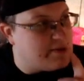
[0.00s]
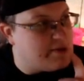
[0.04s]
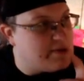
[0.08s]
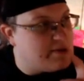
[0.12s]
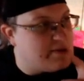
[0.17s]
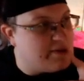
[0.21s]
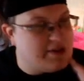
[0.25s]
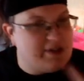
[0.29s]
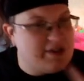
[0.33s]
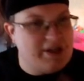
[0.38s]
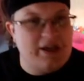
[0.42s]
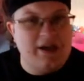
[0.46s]

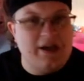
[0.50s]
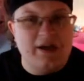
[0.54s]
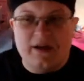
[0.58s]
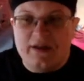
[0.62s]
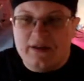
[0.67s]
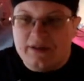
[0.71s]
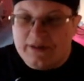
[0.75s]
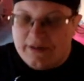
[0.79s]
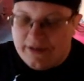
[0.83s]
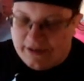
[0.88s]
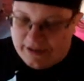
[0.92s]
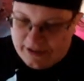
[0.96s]
So,
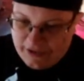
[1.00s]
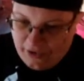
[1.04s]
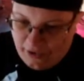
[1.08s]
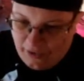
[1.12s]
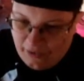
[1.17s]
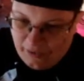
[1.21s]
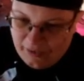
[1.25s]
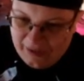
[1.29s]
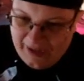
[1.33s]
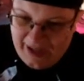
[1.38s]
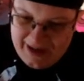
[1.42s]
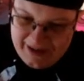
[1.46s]
there's a
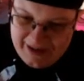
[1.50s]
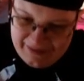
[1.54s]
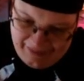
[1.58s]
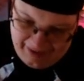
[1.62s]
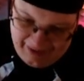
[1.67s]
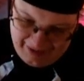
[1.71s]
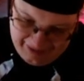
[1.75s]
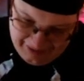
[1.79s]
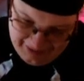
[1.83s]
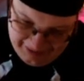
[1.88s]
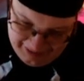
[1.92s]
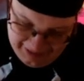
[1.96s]
whole lot of
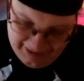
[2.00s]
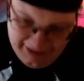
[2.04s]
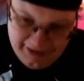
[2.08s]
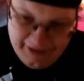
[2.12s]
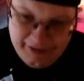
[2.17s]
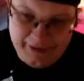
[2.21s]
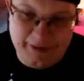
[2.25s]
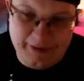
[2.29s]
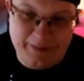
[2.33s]
little